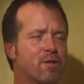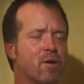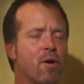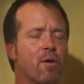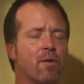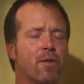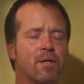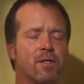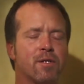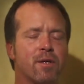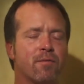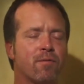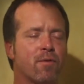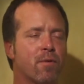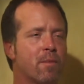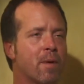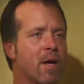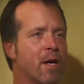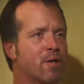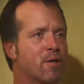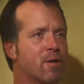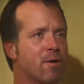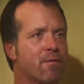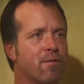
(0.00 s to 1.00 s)
All this
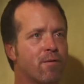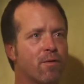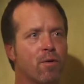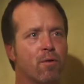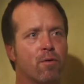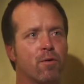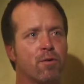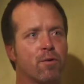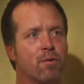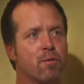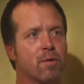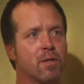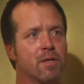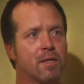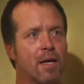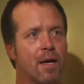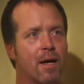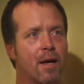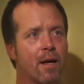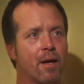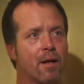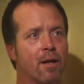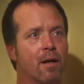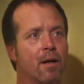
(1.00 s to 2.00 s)
information flew through his
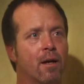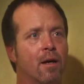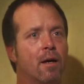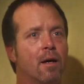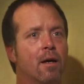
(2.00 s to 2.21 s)
head